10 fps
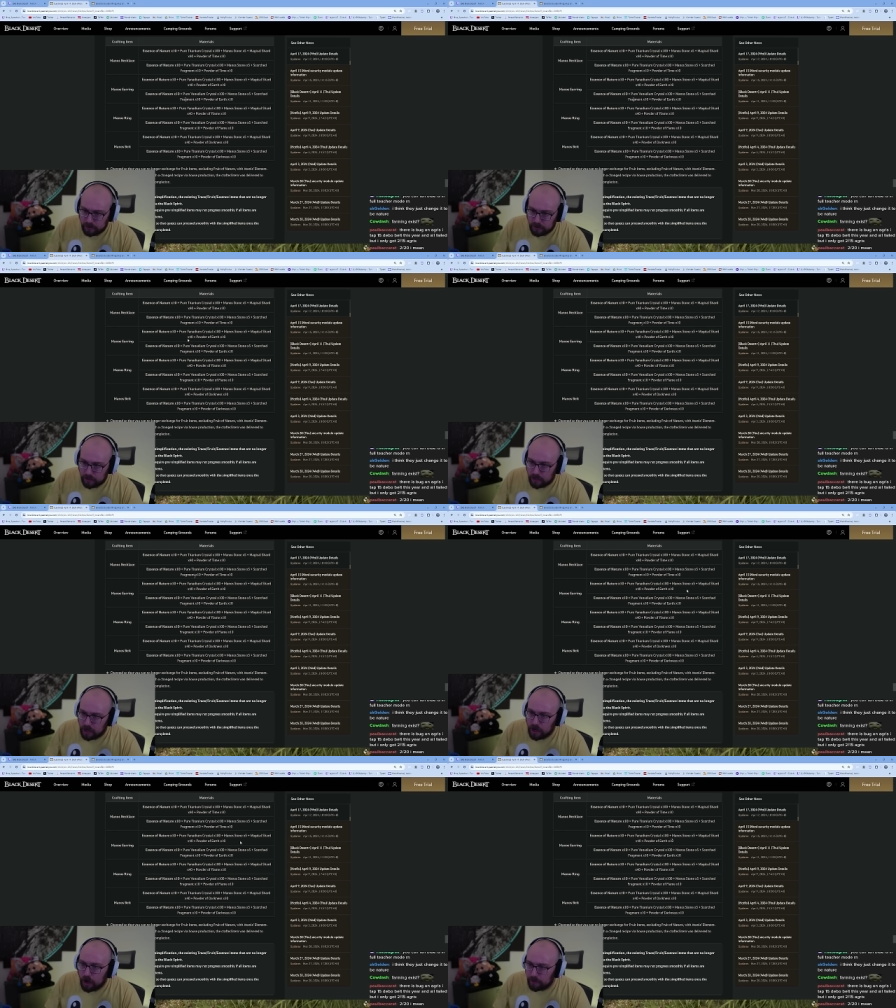
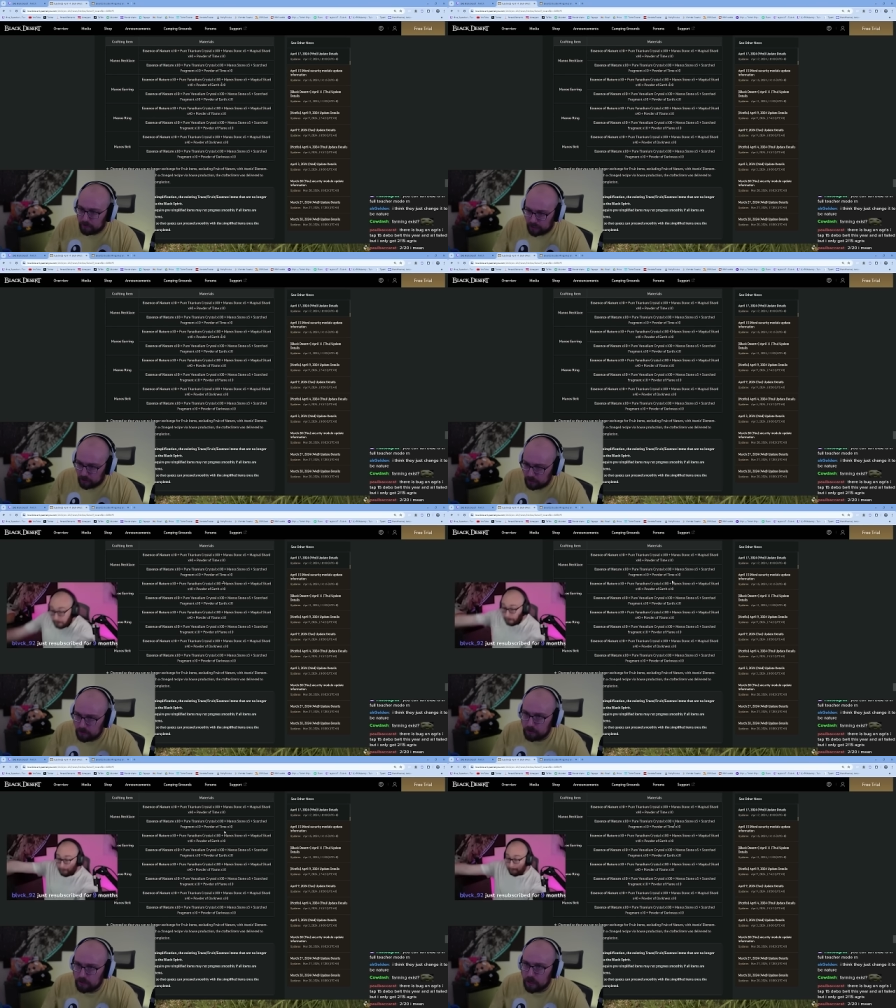Uh, oh, here we go.
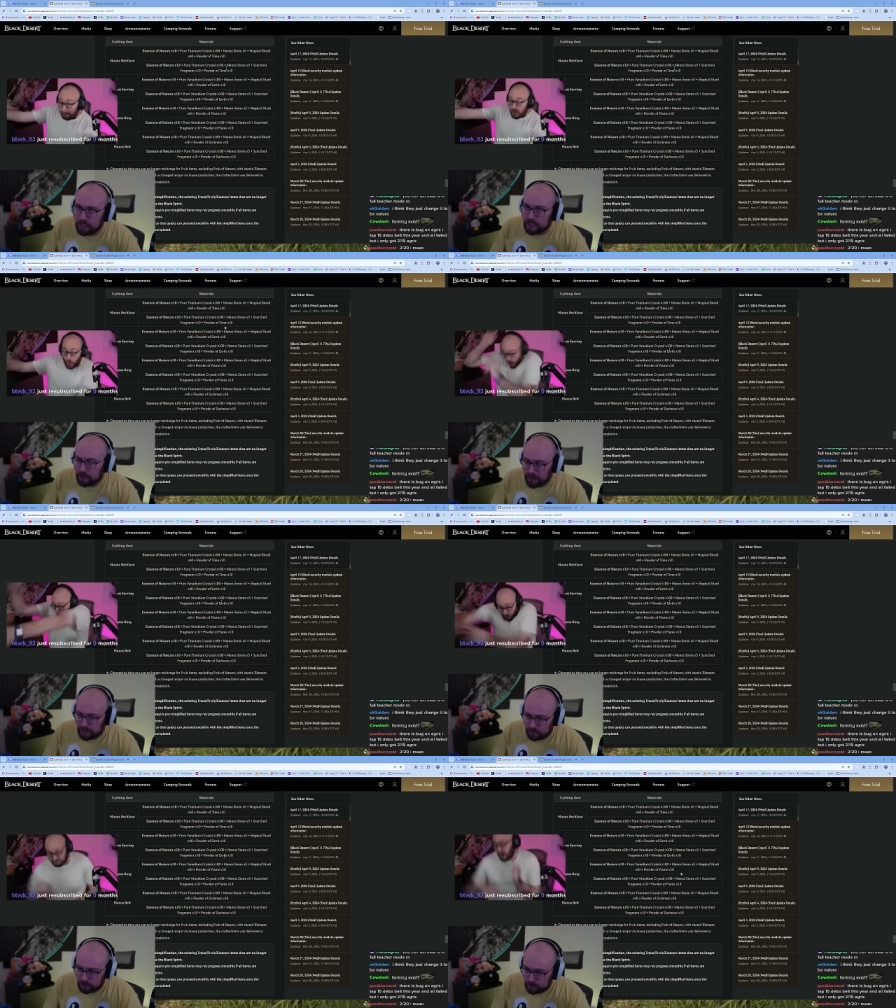I take it back.
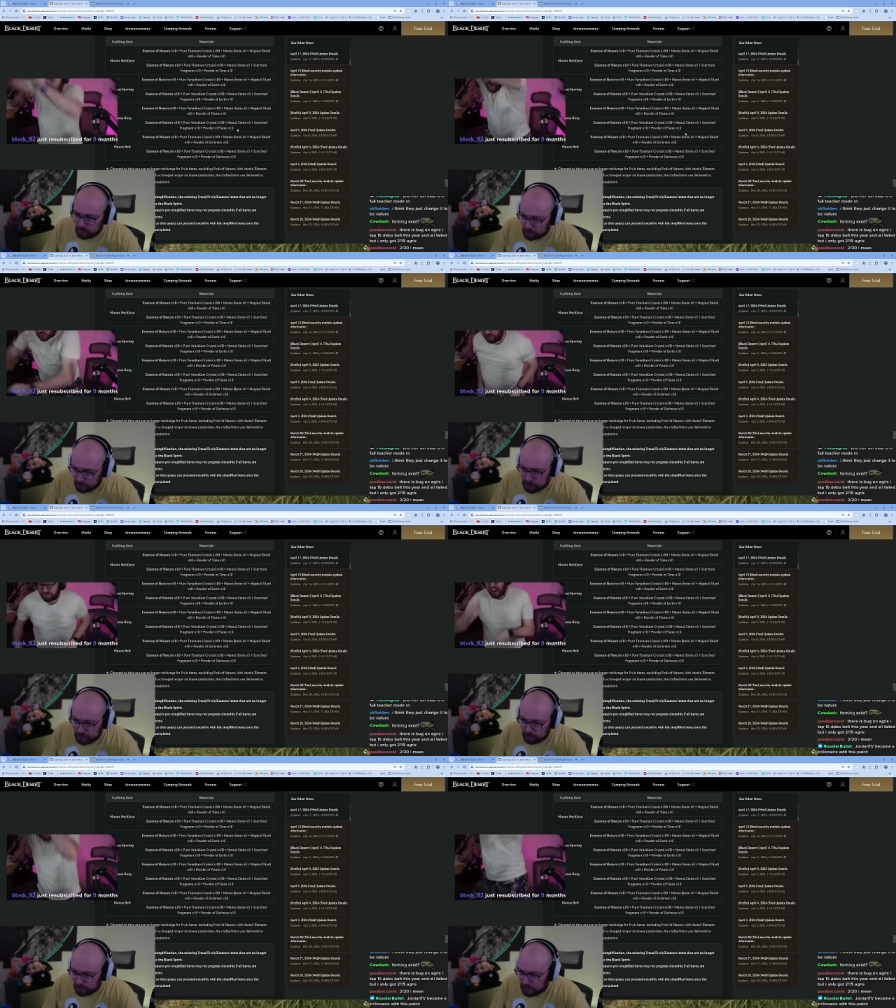So they
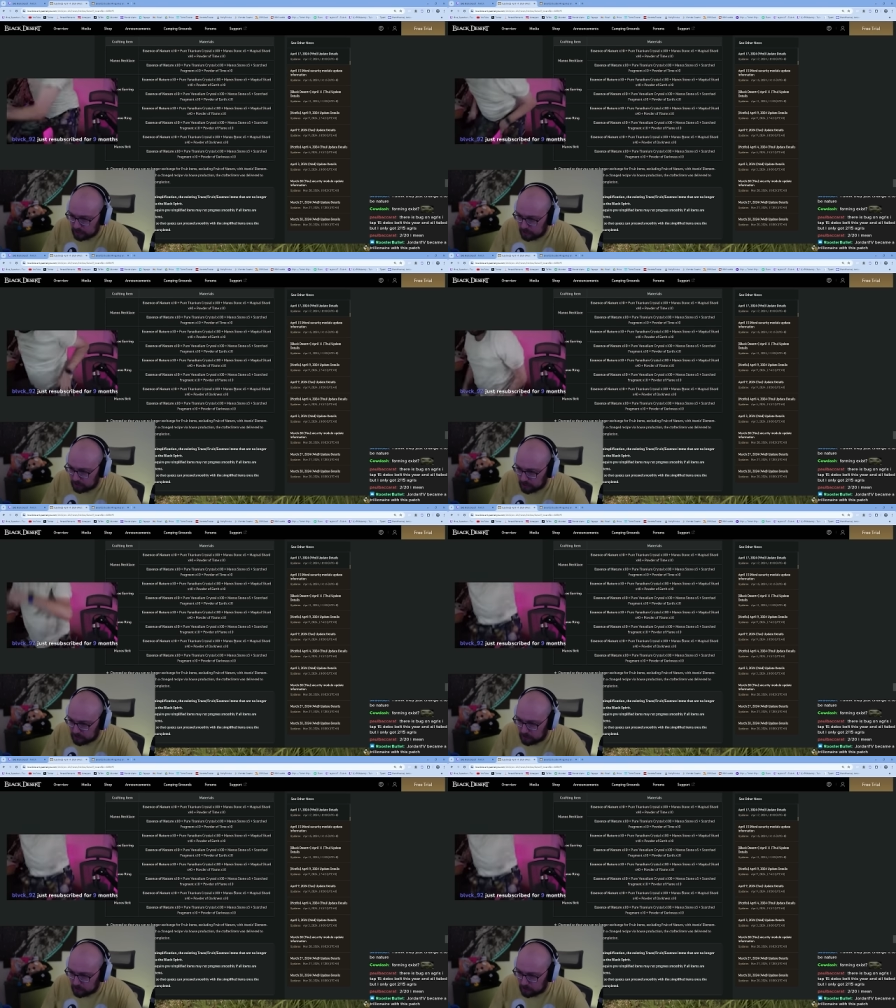did they did address it.